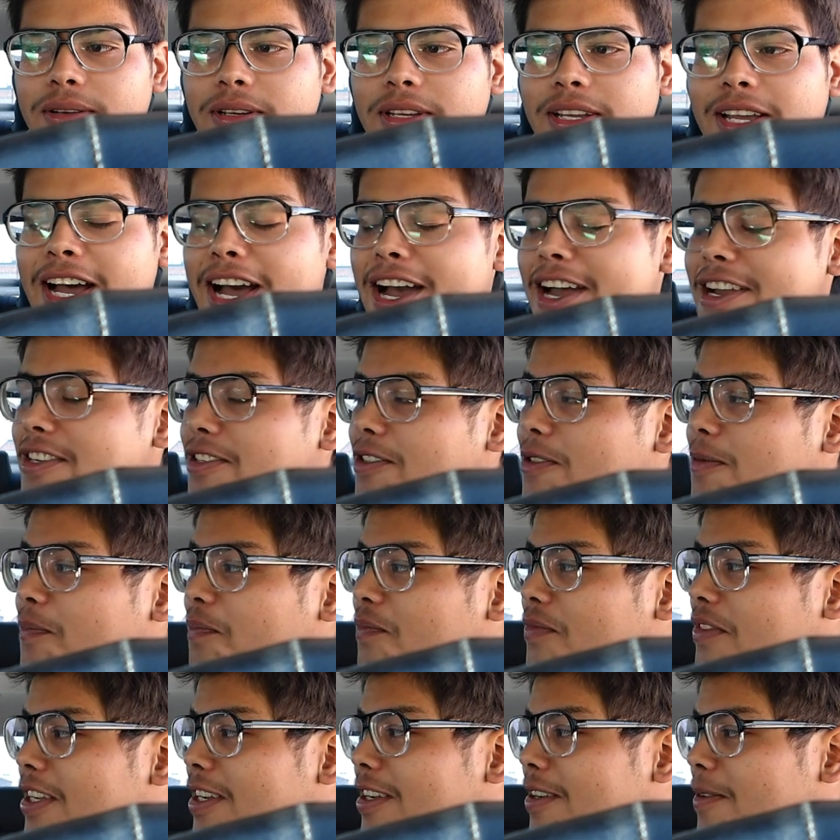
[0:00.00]
Guys,
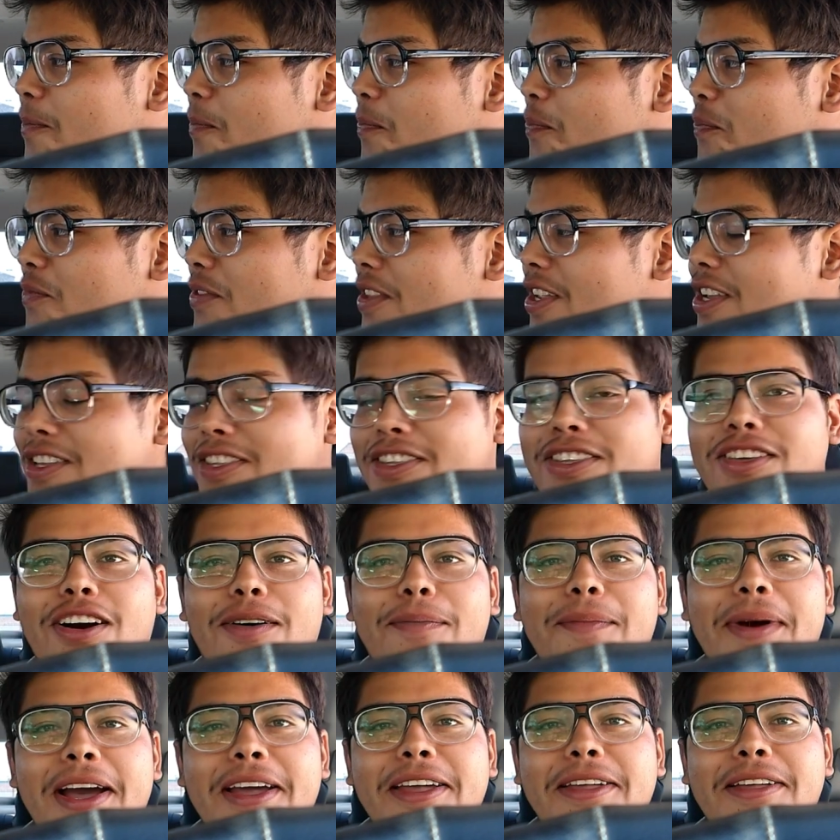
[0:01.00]
y'all
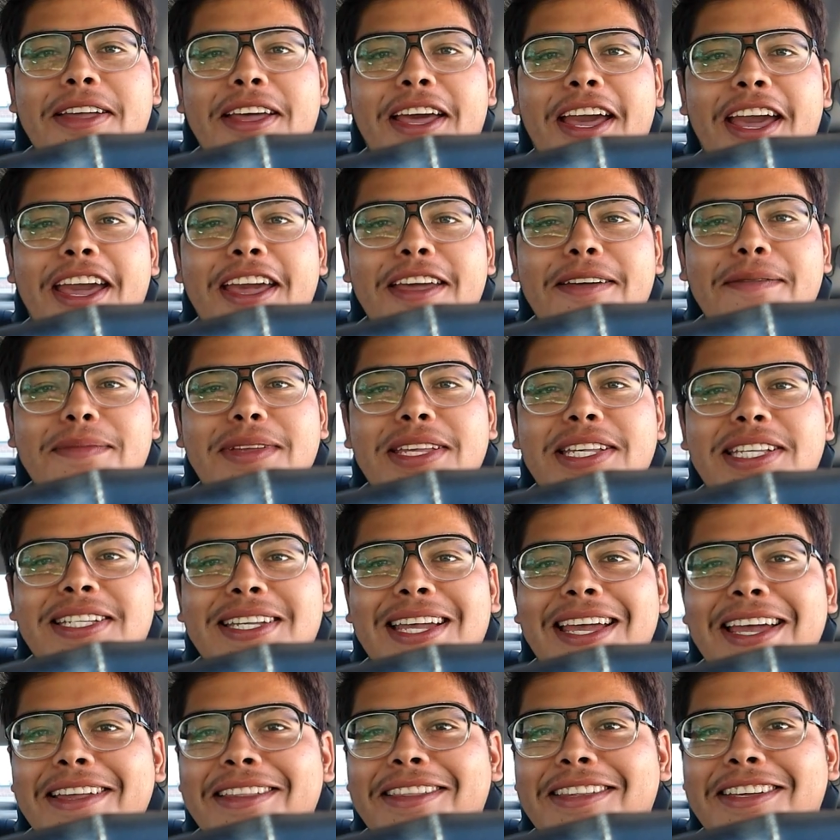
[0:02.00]
might hate me
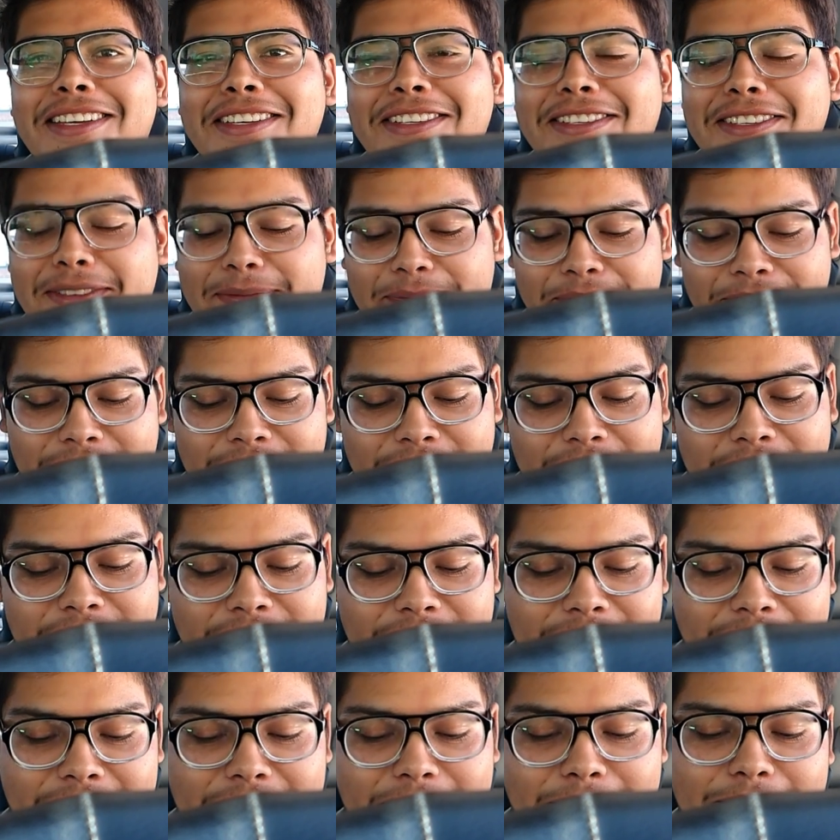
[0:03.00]
saying this,
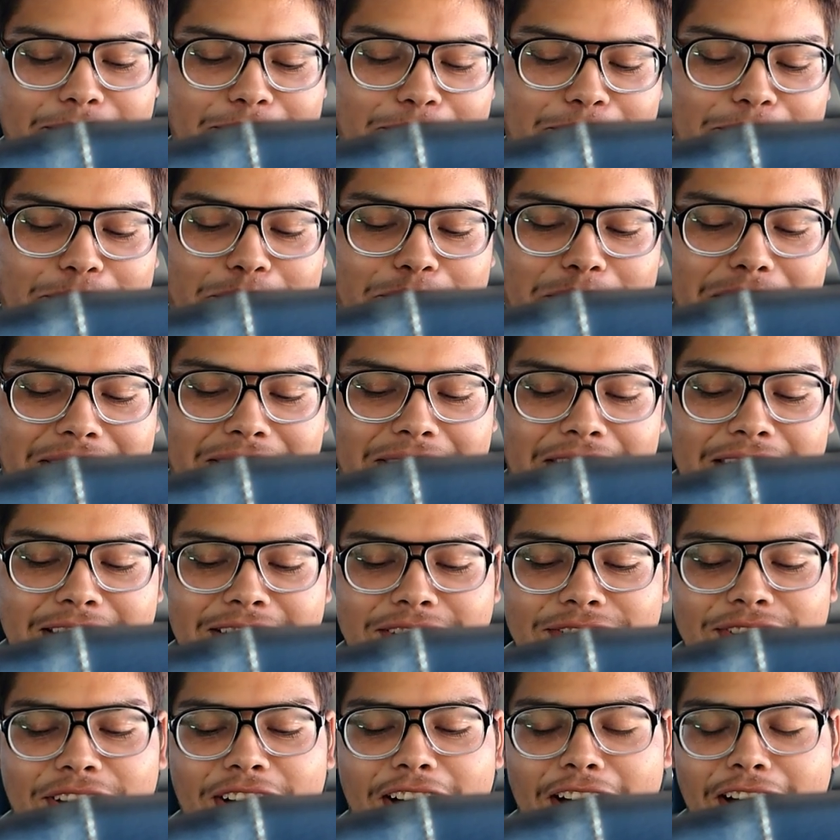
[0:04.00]
but
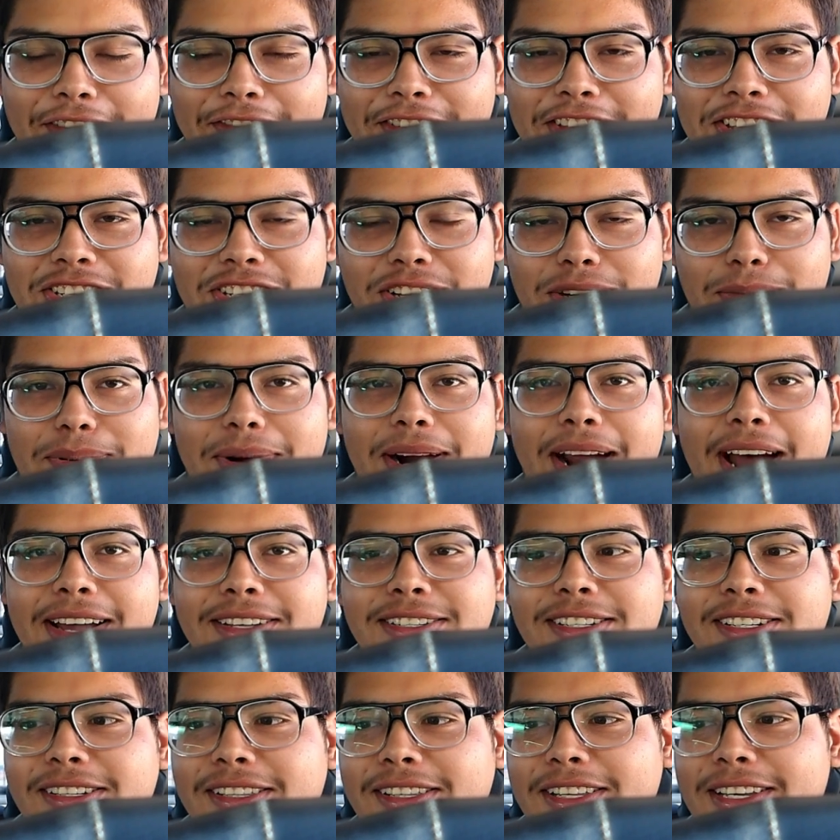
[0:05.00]
this coffee
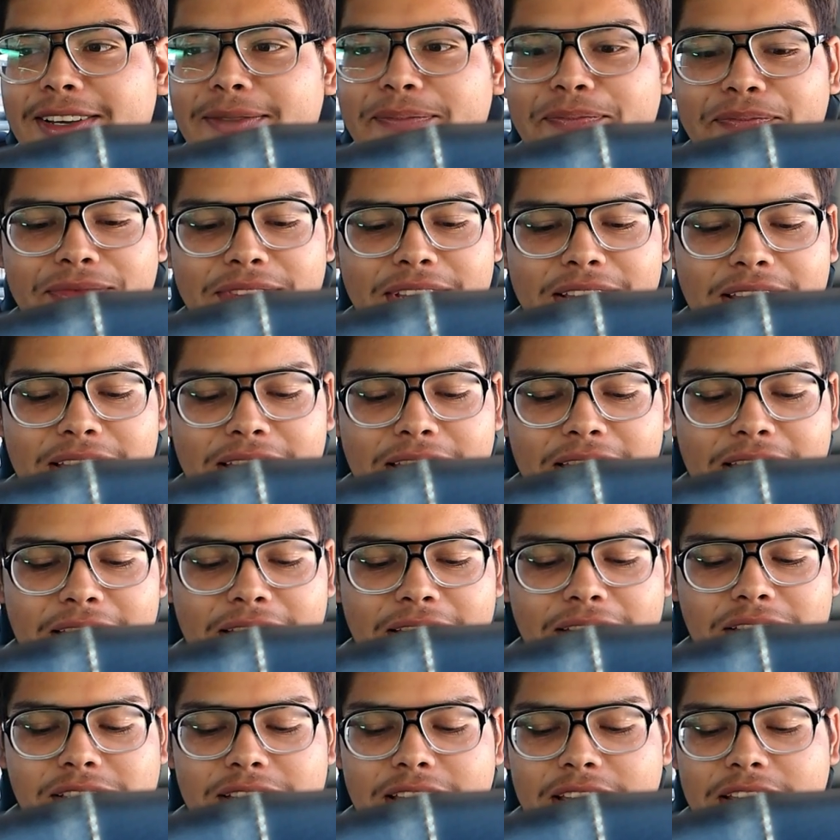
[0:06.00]
surprisingly
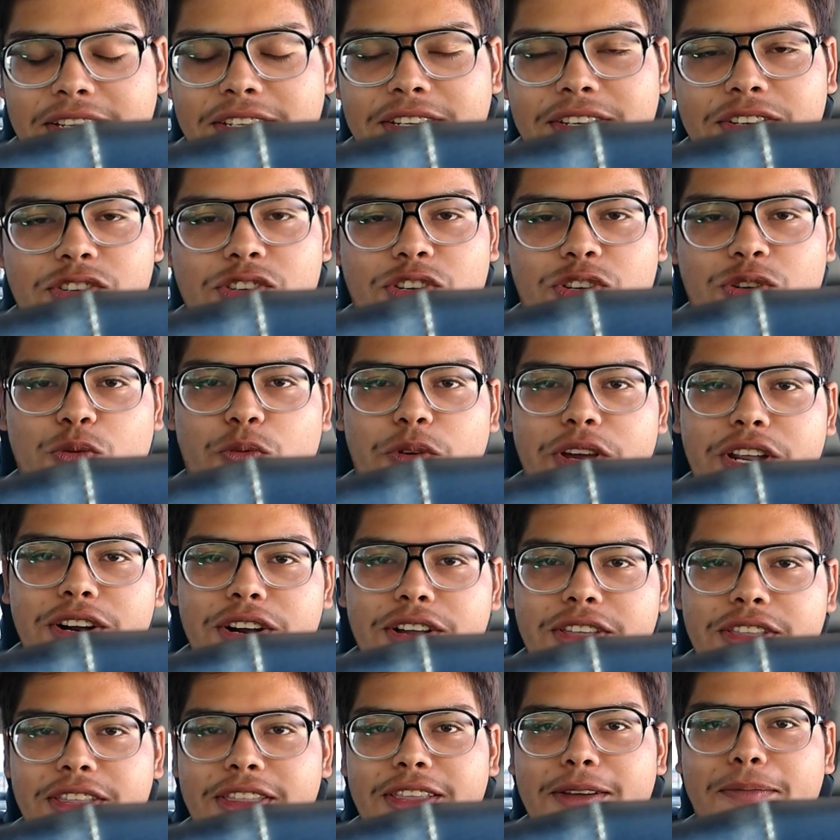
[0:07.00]
tastes
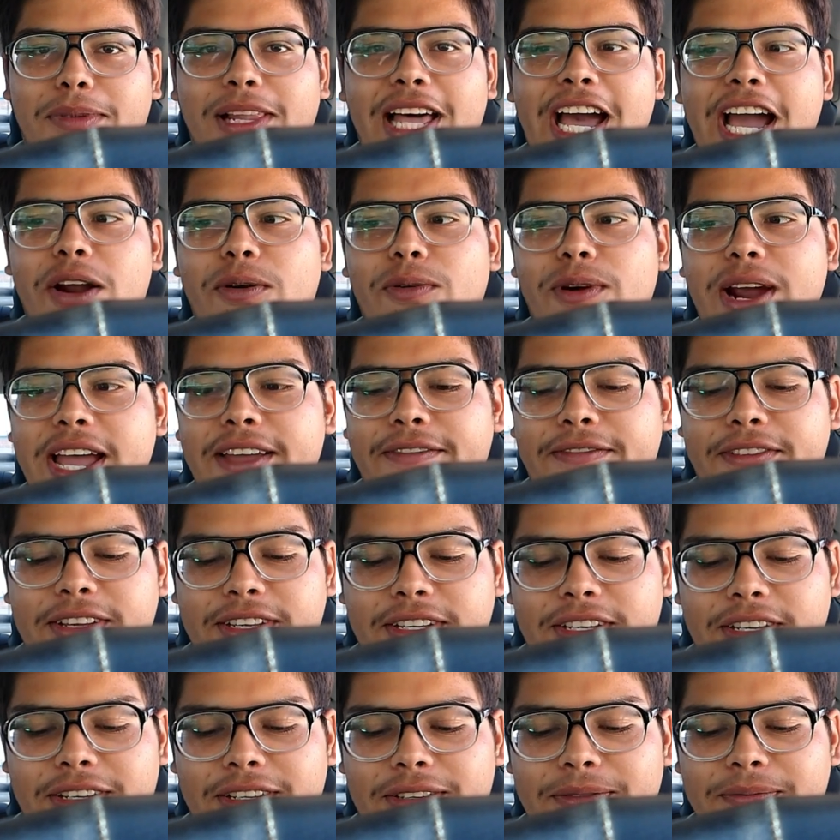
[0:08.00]
sweeter than the Black Rifle.
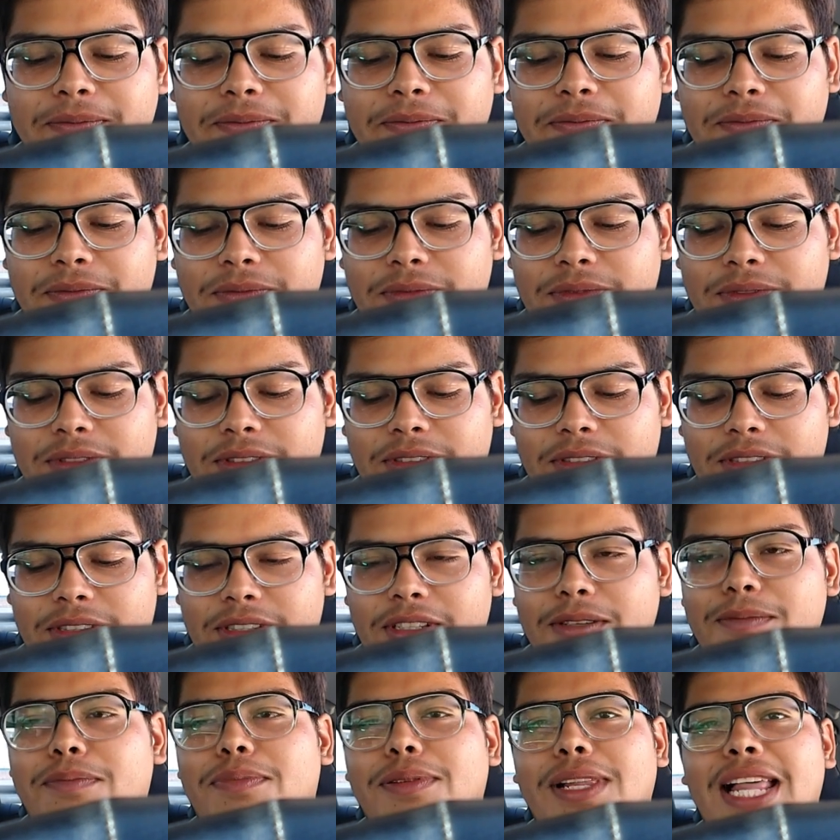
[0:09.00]

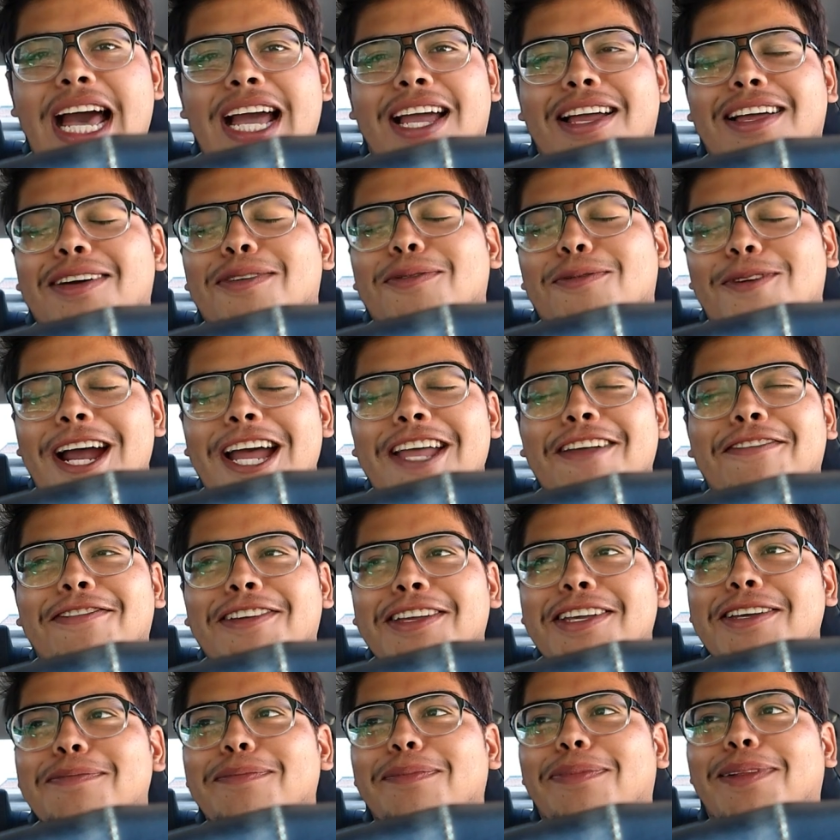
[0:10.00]
Black
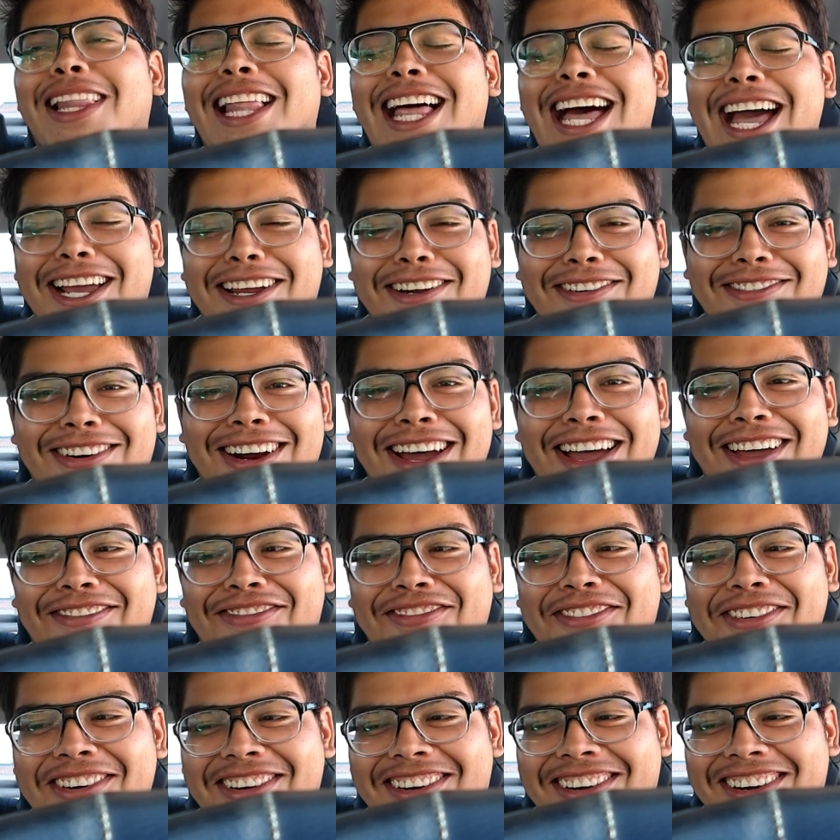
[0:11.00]

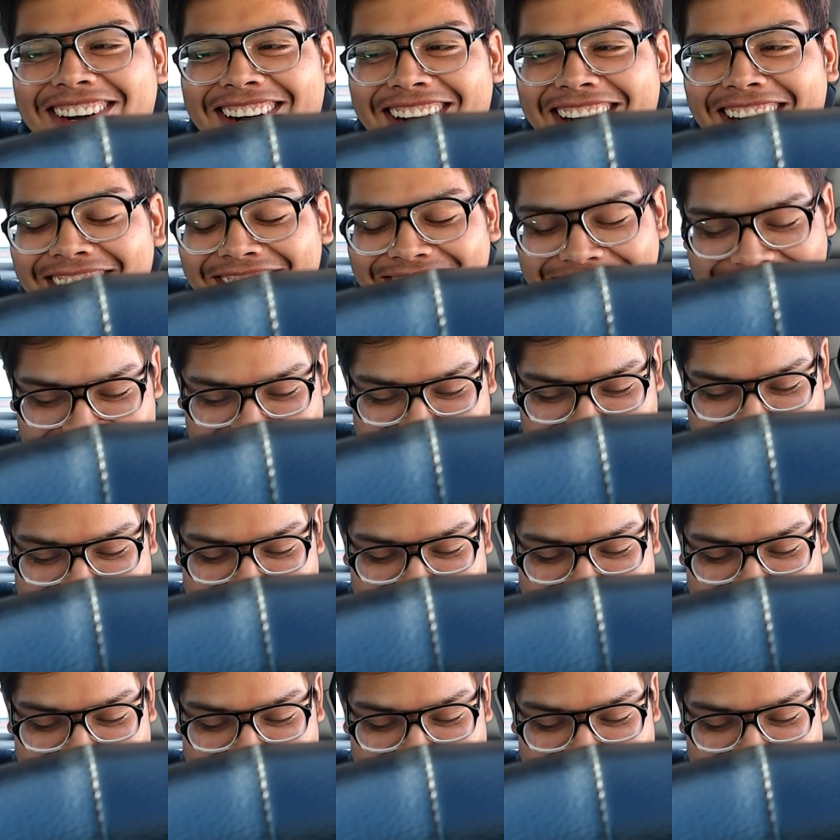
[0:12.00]
Rifle coffee.